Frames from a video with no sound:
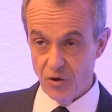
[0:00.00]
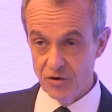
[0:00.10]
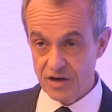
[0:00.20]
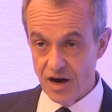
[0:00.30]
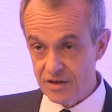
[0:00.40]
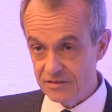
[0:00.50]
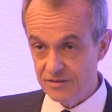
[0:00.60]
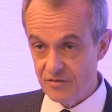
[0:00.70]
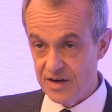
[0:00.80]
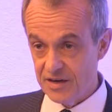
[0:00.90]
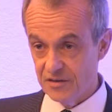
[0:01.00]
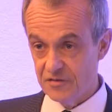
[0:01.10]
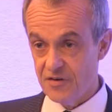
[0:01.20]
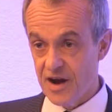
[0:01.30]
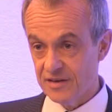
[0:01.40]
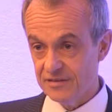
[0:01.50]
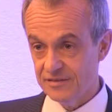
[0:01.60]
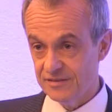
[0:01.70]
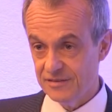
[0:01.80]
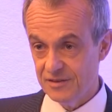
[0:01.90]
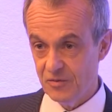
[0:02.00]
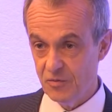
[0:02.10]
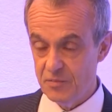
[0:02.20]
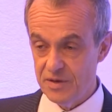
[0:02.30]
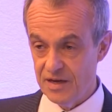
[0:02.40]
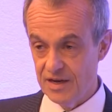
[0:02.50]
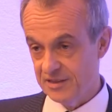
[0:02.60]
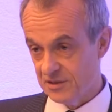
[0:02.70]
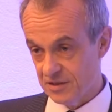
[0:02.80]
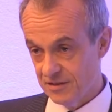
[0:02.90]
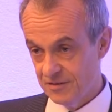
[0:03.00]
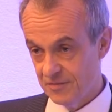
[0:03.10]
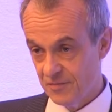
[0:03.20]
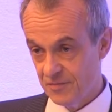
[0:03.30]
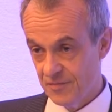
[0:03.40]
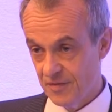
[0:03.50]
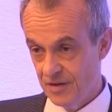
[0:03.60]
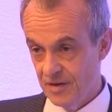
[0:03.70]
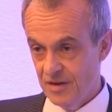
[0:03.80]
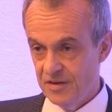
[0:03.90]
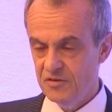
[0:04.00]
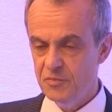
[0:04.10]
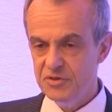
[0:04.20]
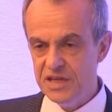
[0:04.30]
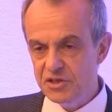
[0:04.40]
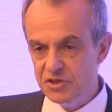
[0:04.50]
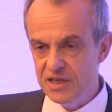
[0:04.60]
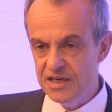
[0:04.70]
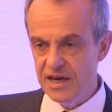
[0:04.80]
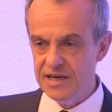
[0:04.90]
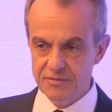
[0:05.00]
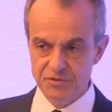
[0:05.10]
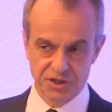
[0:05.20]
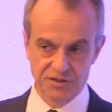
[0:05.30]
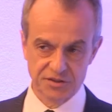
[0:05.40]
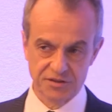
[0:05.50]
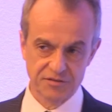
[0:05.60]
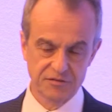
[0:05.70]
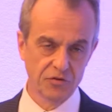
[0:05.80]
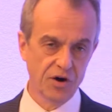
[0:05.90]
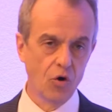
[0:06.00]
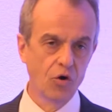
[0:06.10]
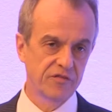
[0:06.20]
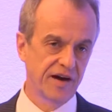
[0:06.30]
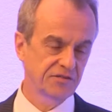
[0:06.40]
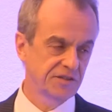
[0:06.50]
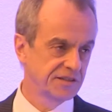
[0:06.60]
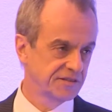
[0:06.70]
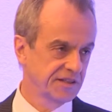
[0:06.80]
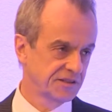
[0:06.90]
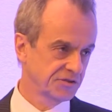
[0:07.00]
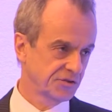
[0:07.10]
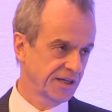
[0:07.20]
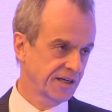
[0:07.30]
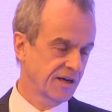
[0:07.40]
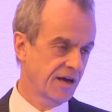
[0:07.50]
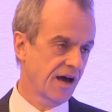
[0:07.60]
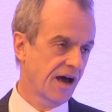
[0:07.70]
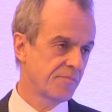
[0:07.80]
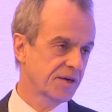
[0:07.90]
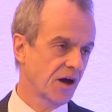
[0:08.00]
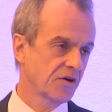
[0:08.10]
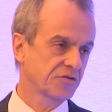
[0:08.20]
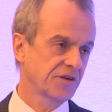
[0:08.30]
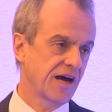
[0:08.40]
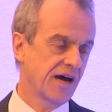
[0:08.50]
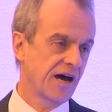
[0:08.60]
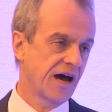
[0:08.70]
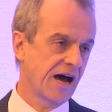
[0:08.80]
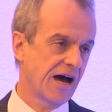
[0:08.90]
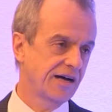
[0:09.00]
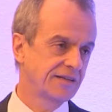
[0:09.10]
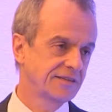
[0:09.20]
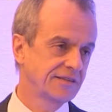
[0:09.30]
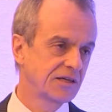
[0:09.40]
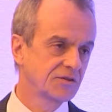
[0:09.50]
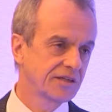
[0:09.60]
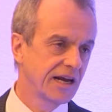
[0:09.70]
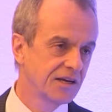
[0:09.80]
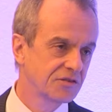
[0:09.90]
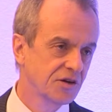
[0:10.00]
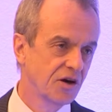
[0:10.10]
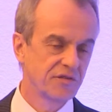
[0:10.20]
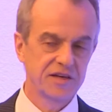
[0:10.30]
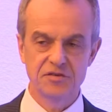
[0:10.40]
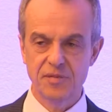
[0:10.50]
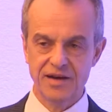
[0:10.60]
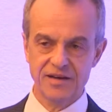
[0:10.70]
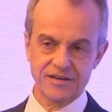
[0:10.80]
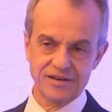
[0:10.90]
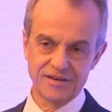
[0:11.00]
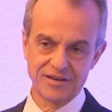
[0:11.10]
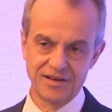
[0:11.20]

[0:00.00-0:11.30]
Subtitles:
all cars running in France will be electrical. This is potentially a game changer for all of us in this industry, because the good days of easy money